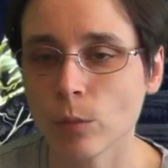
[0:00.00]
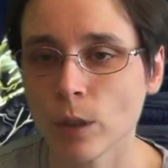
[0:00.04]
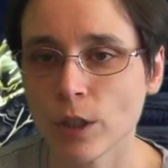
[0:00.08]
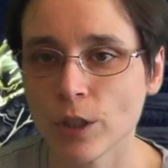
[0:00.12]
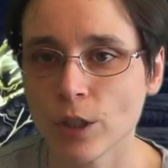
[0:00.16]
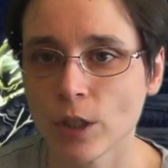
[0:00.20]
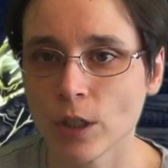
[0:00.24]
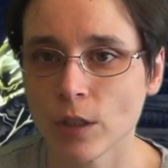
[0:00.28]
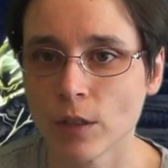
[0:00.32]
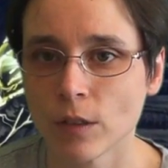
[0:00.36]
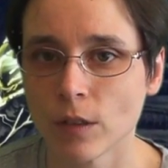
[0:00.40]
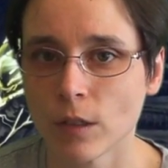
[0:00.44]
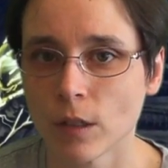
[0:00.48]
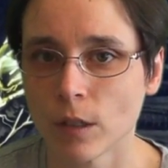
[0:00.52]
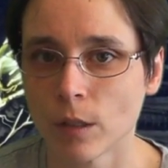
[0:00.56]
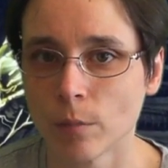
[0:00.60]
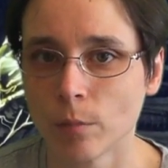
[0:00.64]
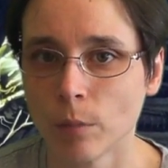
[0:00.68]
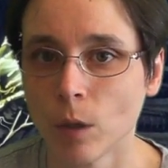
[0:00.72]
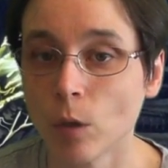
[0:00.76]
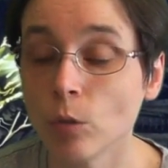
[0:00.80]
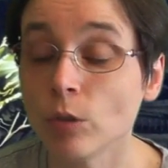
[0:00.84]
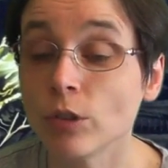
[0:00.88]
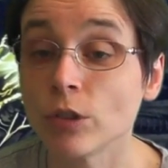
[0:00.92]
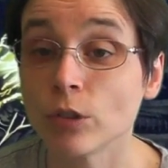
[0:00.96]
which is the
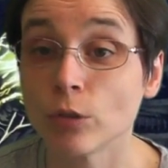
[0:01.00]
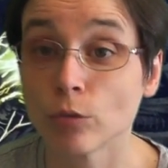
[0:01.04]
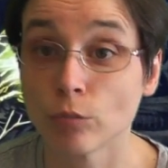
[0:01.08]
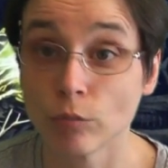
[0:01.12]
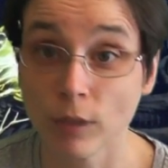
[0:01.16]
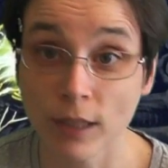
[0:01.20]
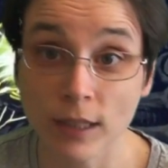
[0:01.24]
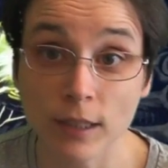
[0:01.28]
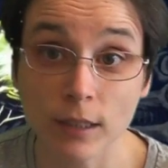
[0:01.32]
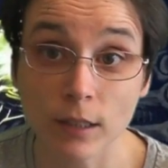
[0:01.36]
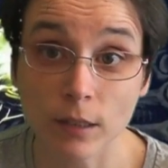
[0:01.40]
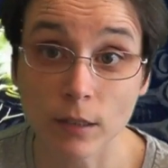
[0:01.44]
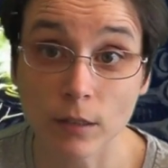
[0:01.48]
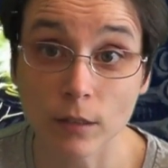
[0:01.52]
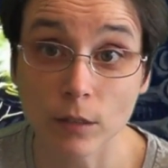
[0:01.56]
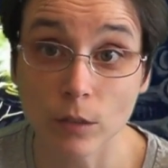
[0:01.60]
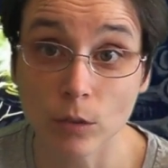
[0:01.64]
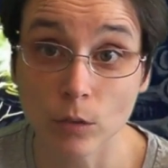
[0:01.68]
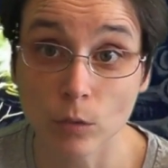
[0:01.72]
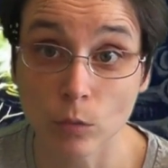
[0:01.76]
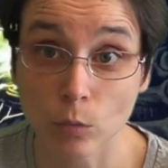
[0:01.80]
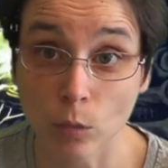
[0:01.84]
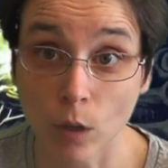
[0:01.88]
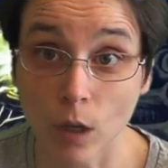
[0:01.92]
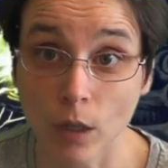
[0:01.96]
most recent
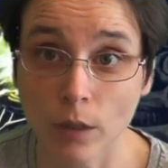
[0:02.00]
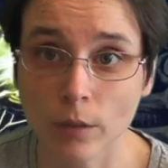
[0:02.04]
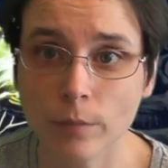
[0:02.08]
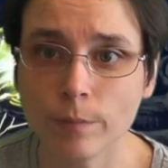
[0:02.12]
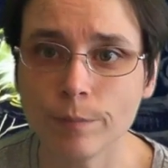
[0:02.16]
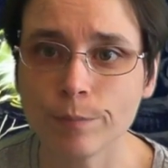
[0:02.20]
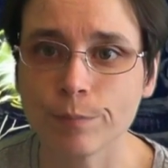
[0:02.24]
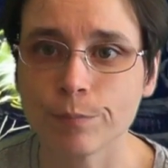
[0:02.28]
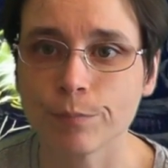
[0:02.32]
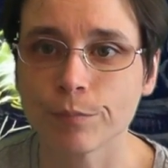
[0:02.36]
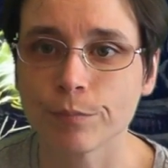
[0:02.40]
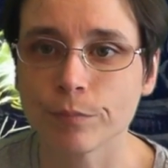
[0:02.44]
one.